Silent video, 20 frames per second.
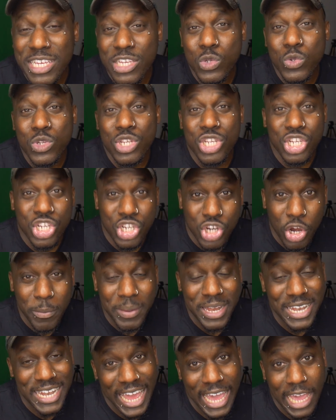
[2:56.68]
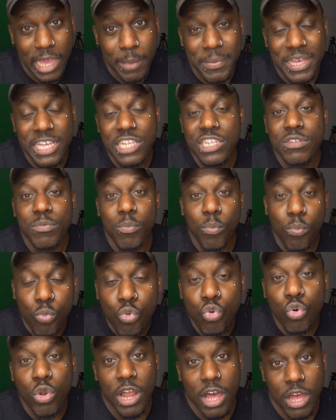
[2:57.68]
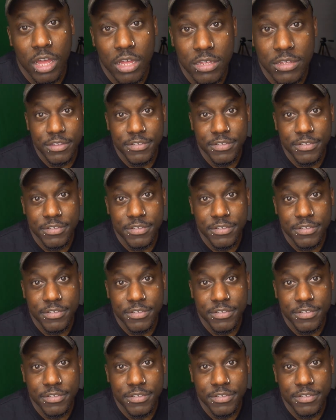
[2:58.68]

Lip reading: used German name is Müller.